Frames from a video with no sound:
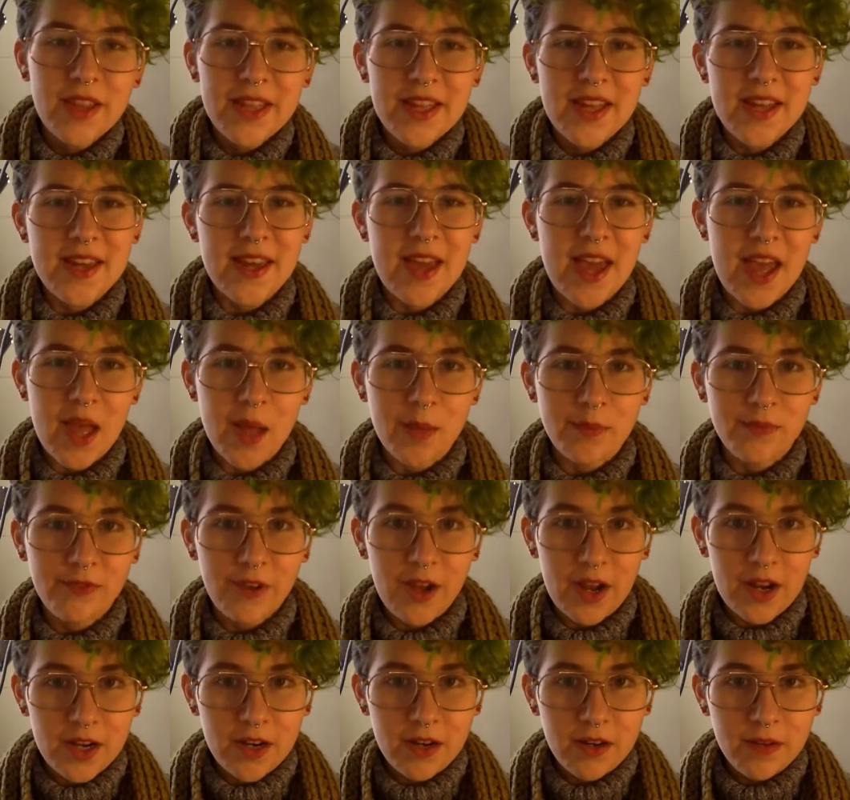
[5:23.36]
like a
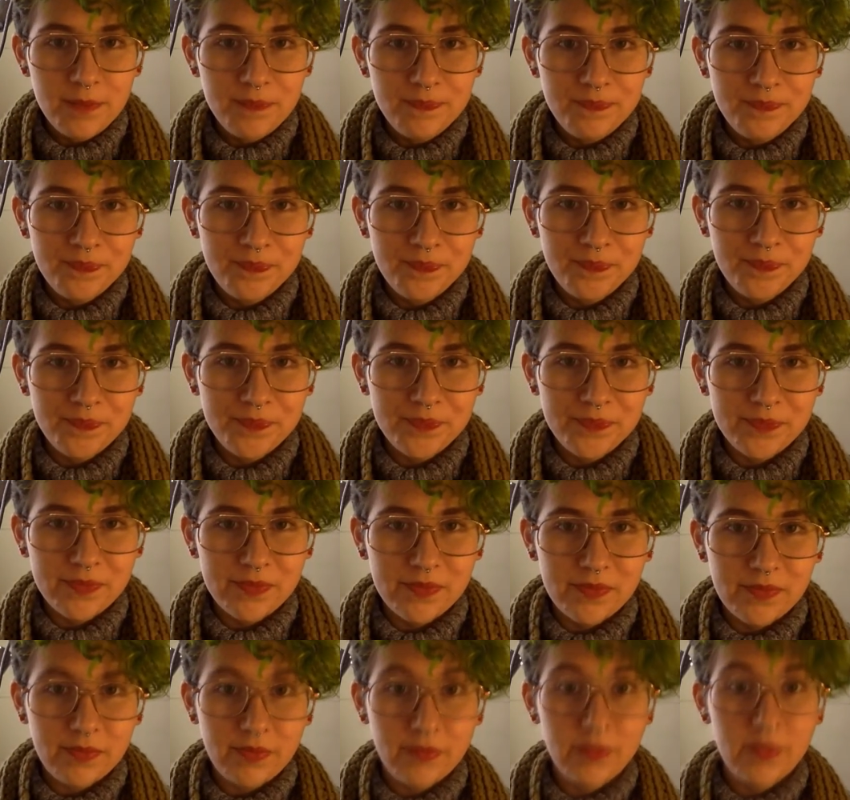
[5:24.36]
campfire.
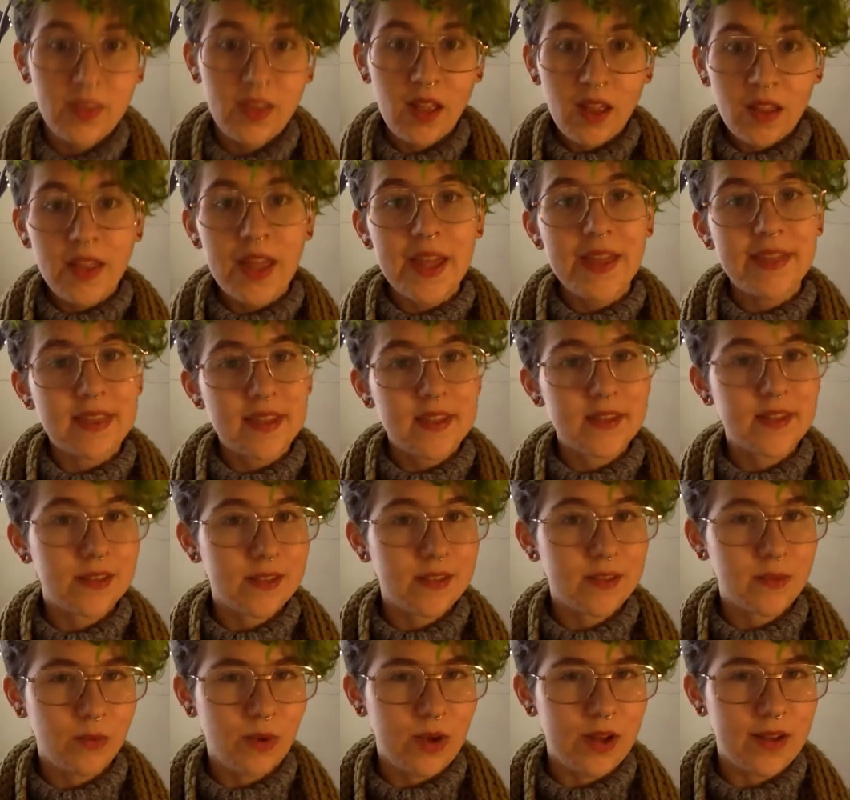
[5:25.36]
Like this
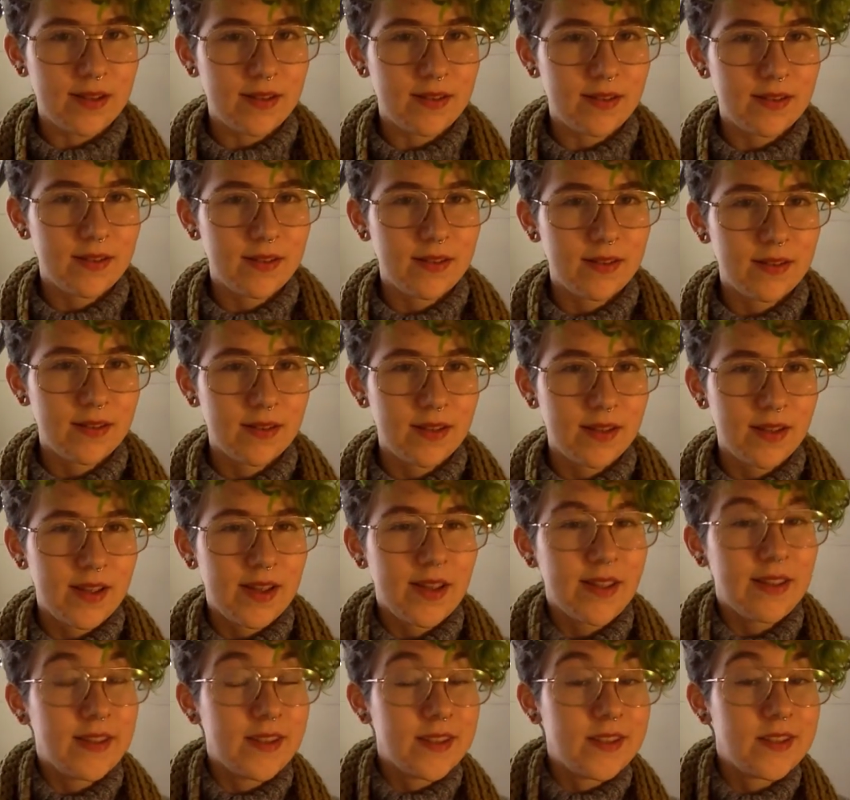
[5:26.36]

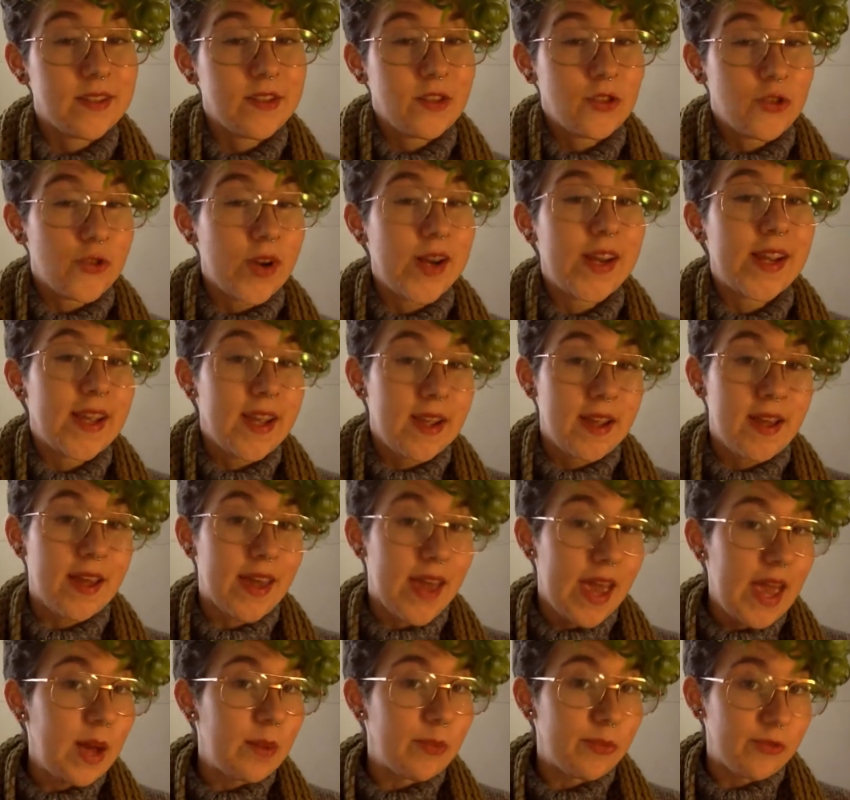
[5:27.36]
is drinking a
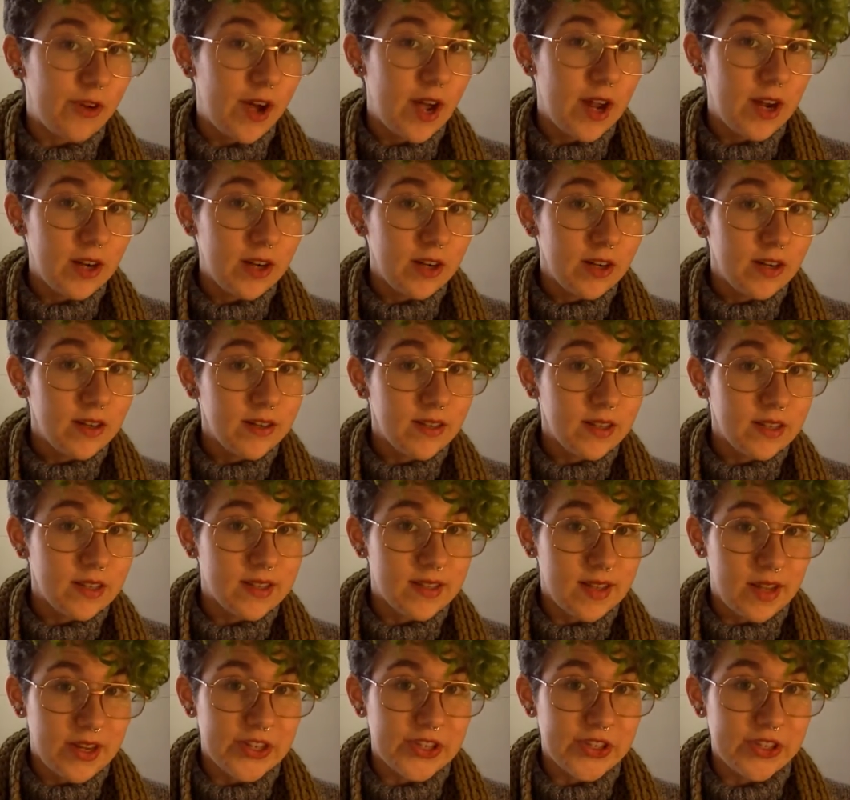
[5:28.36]
campfire,
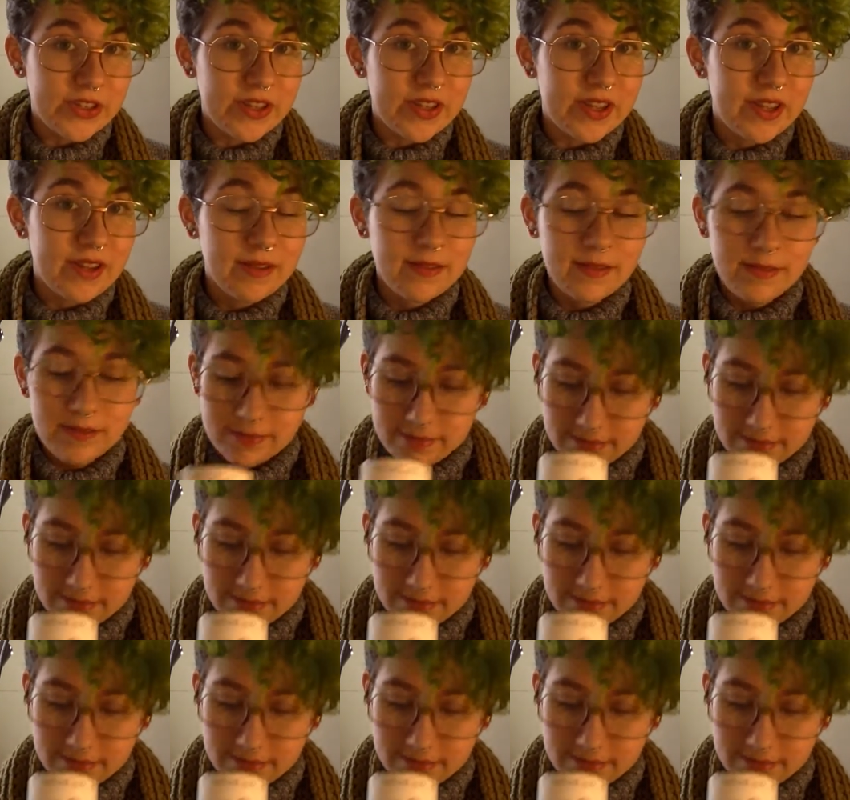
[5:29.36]
essentially.